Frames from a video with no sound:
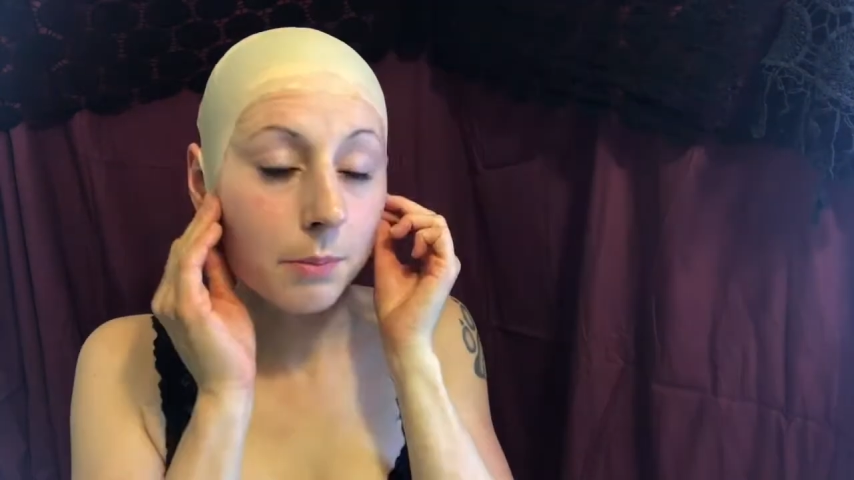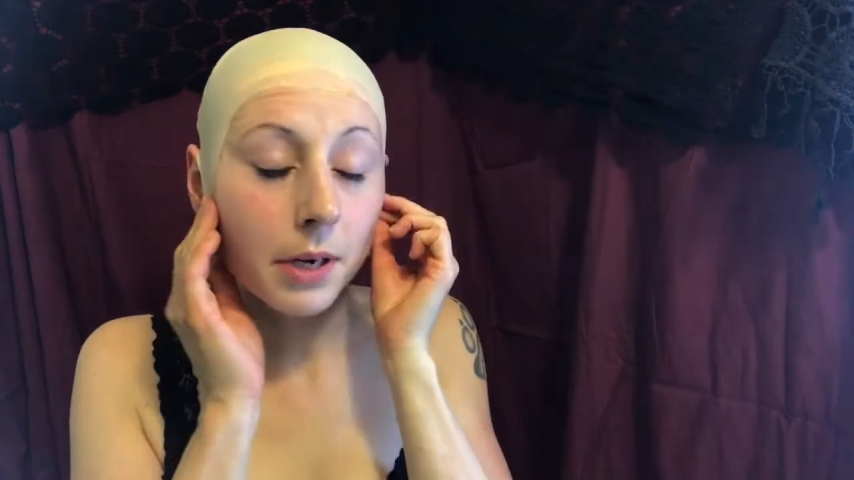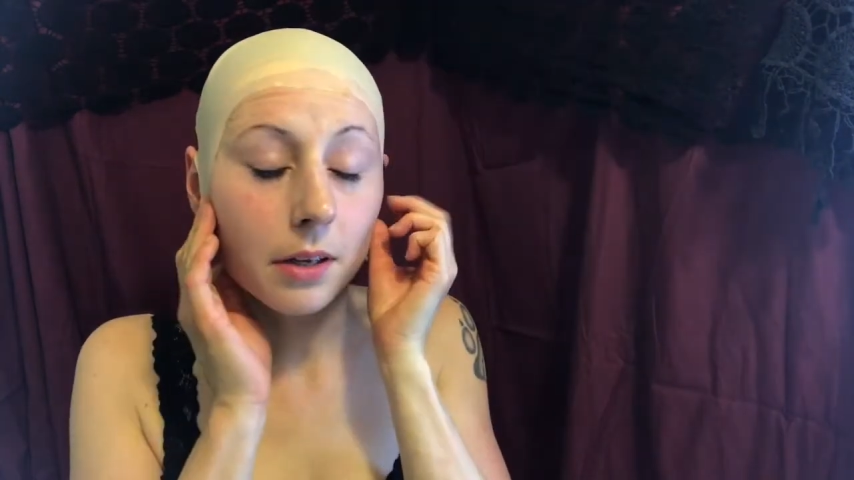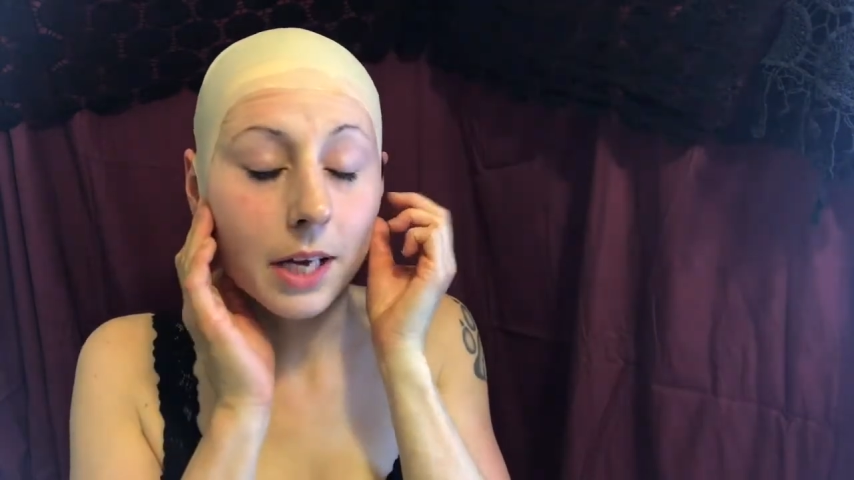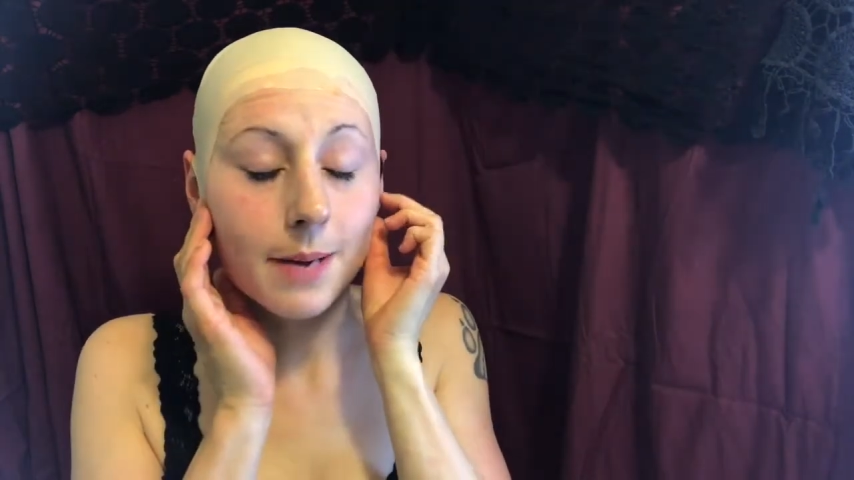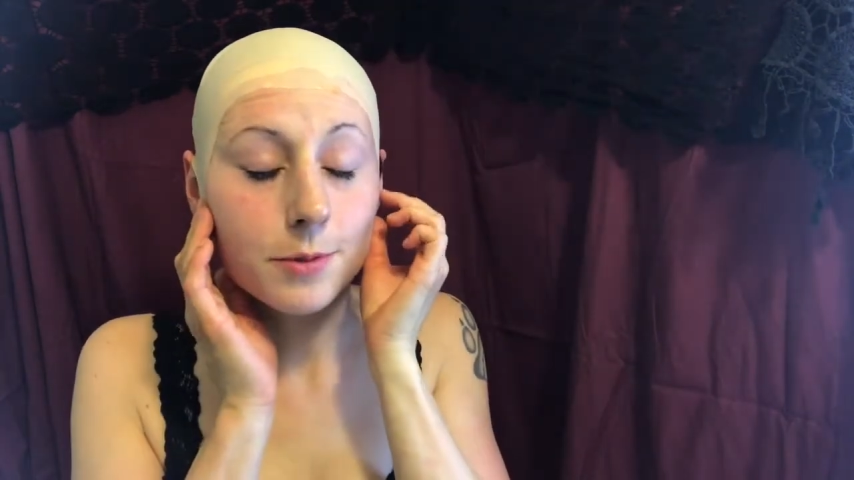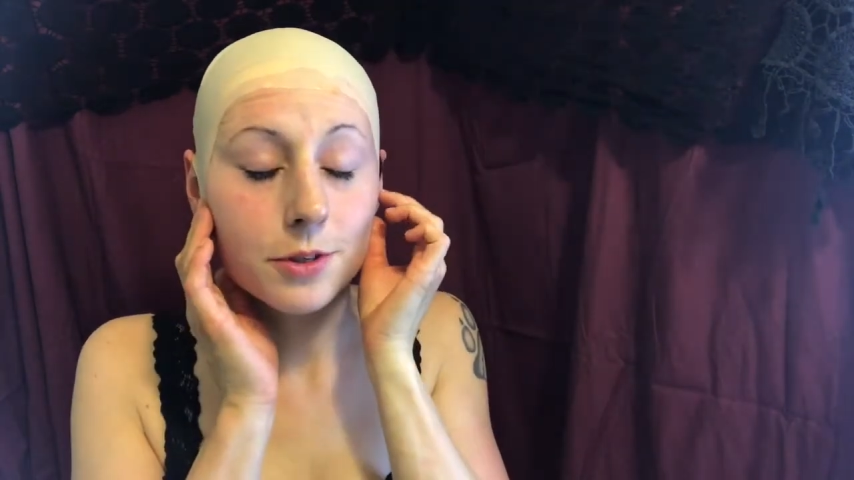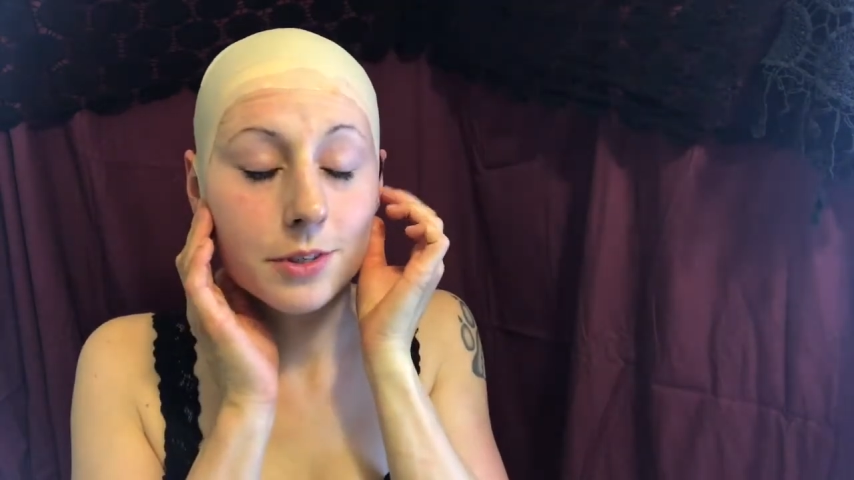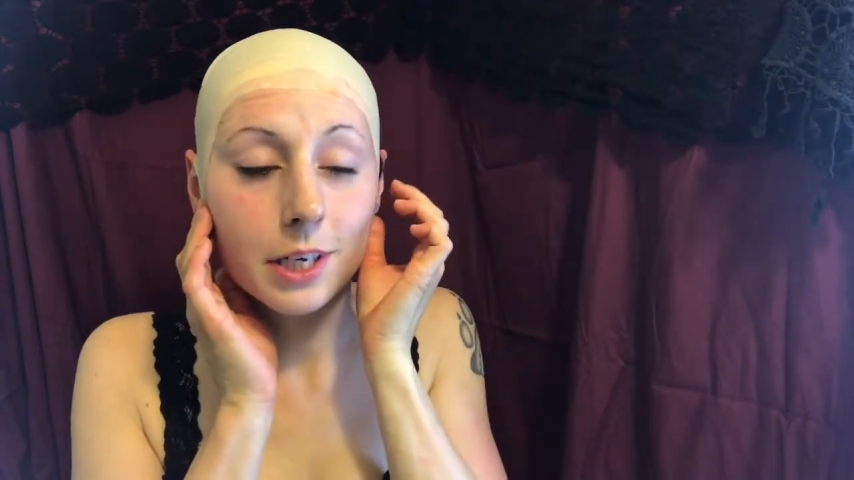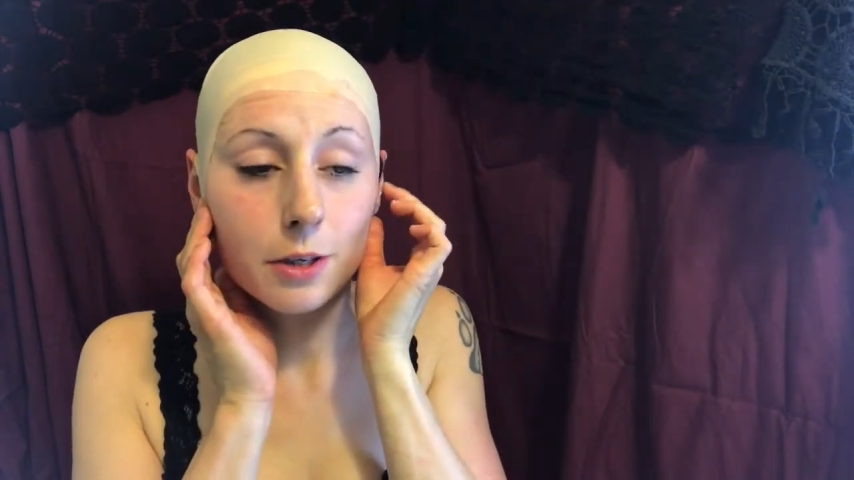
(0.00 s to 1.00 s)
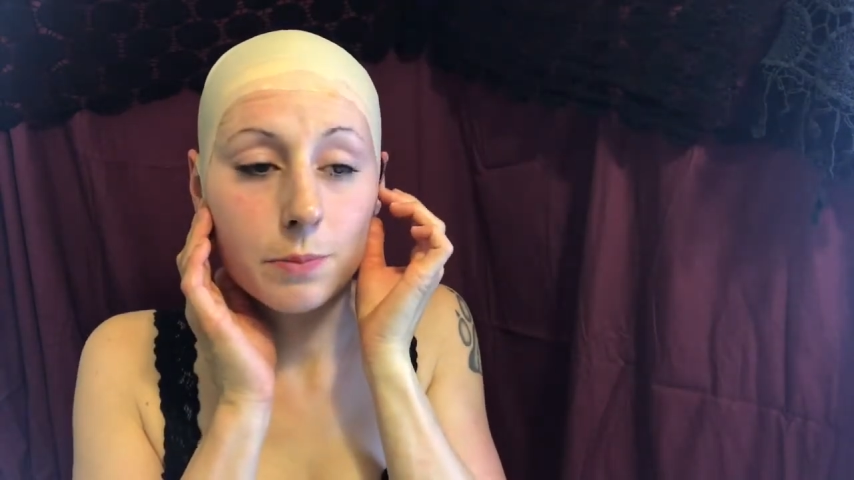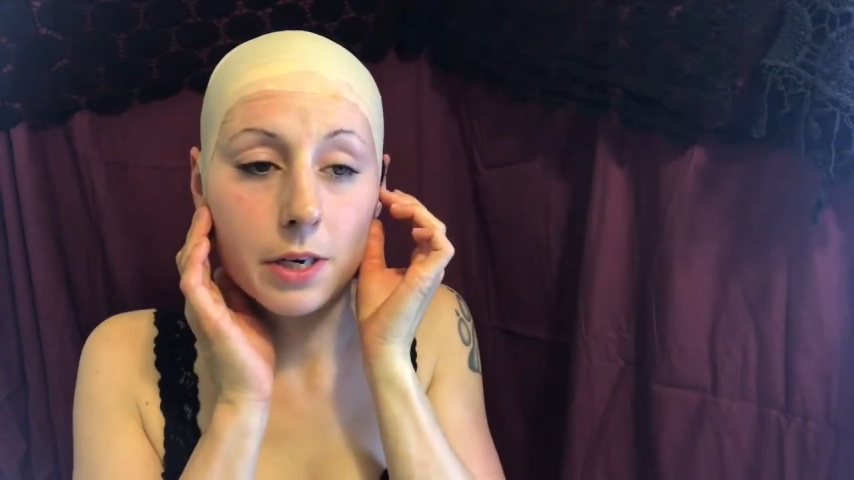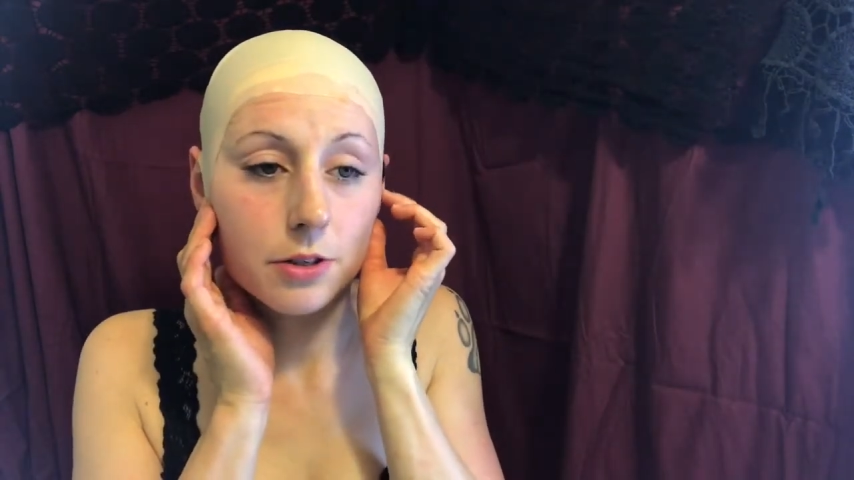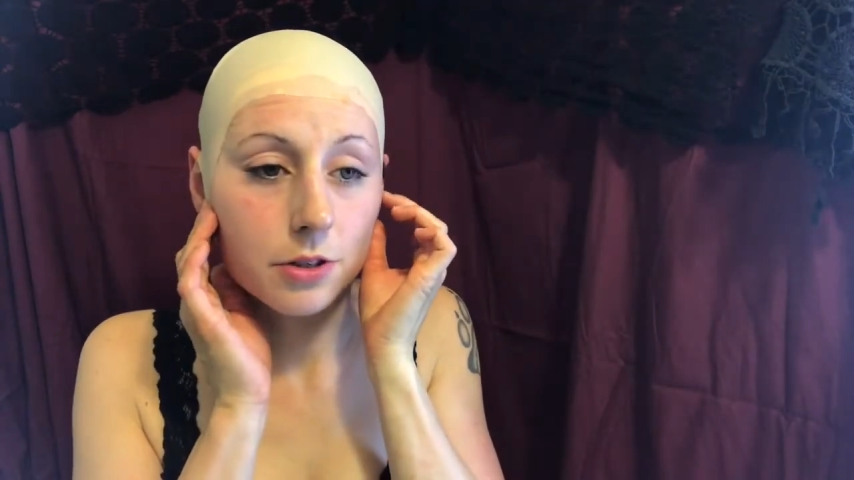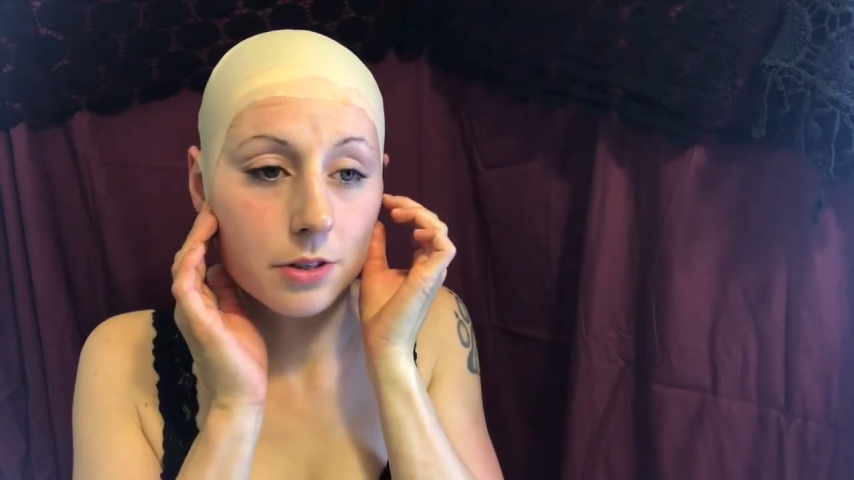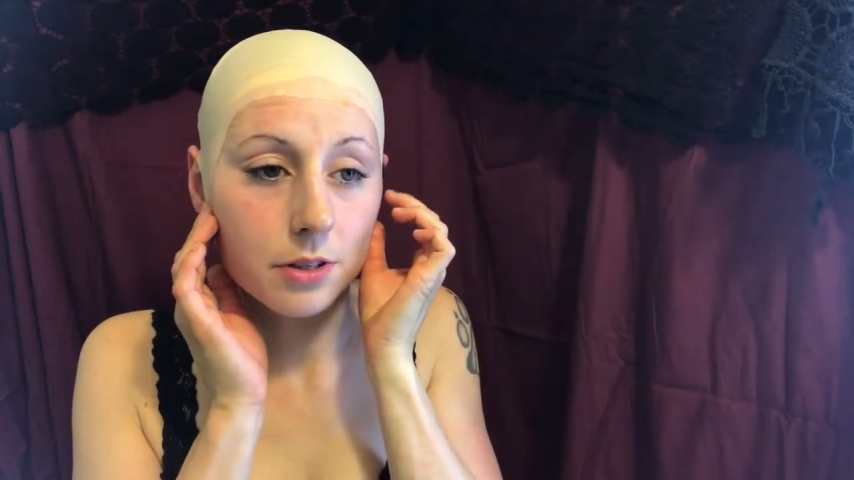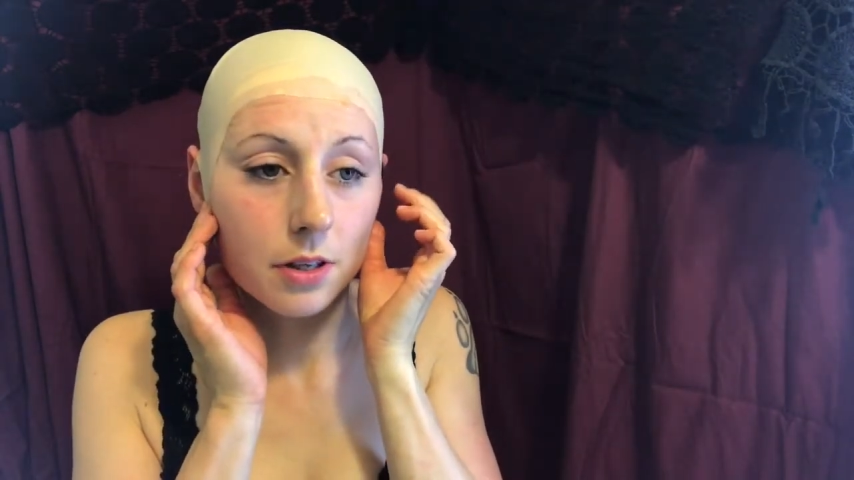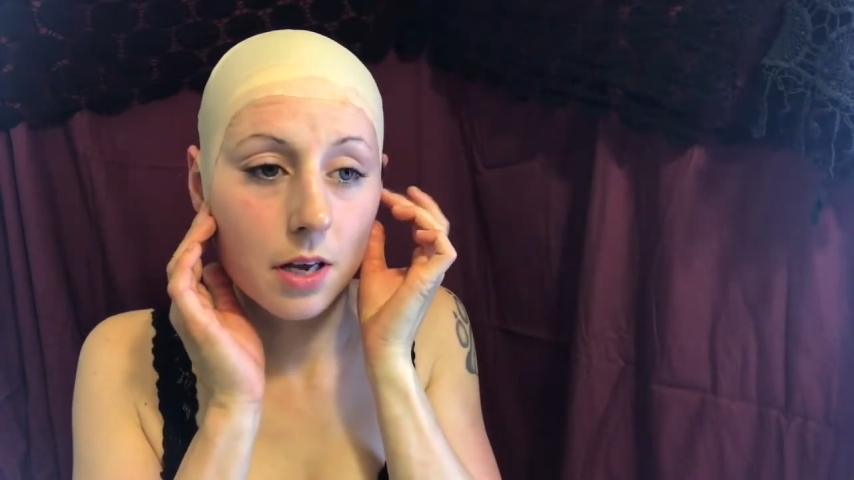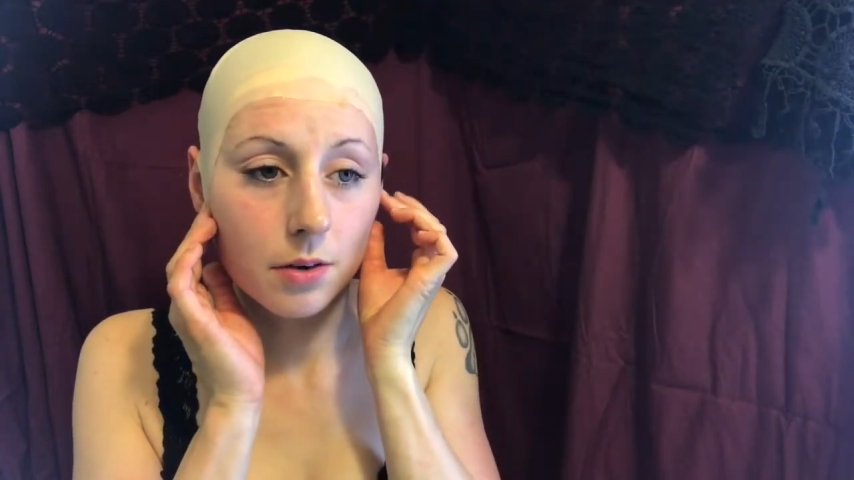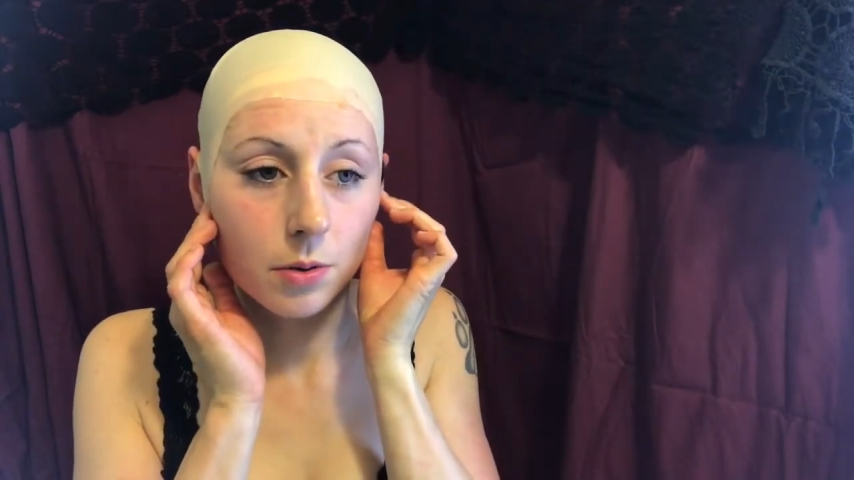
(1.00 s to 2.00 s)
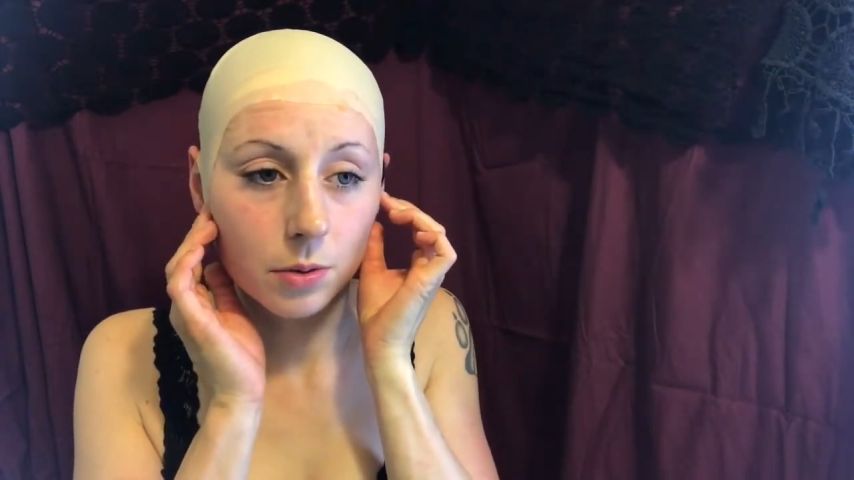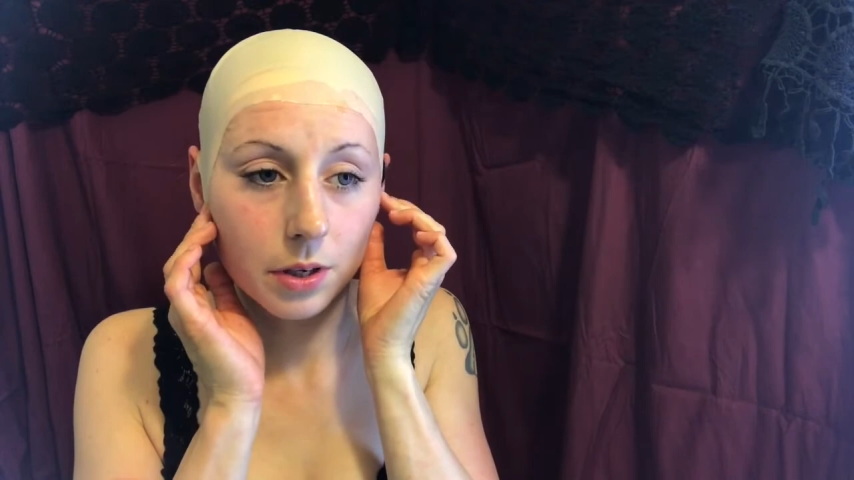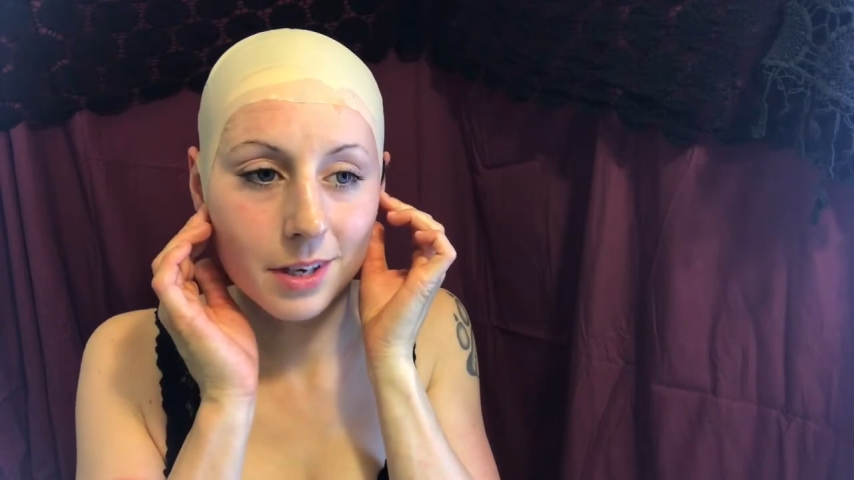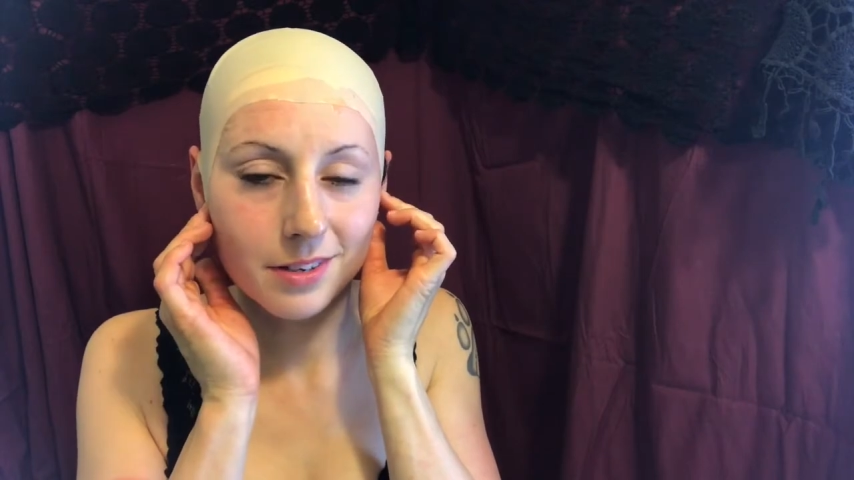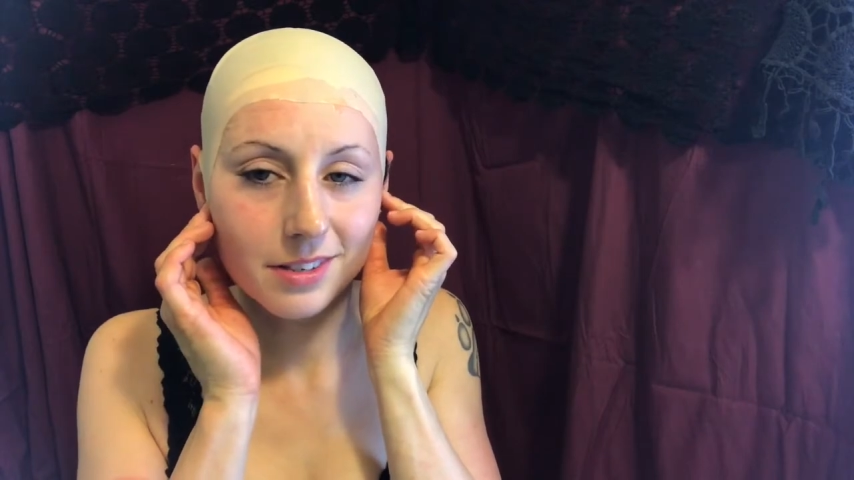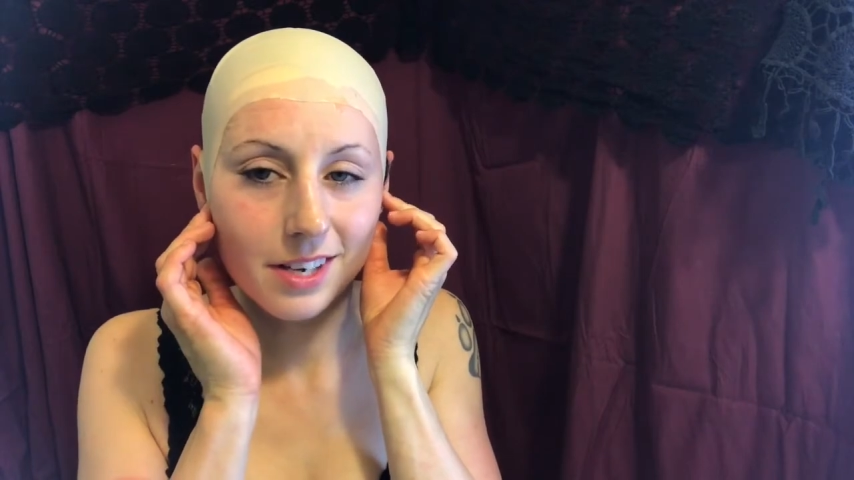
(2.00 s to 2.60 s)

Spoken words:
the bald cap just takes patience, a lot of holding it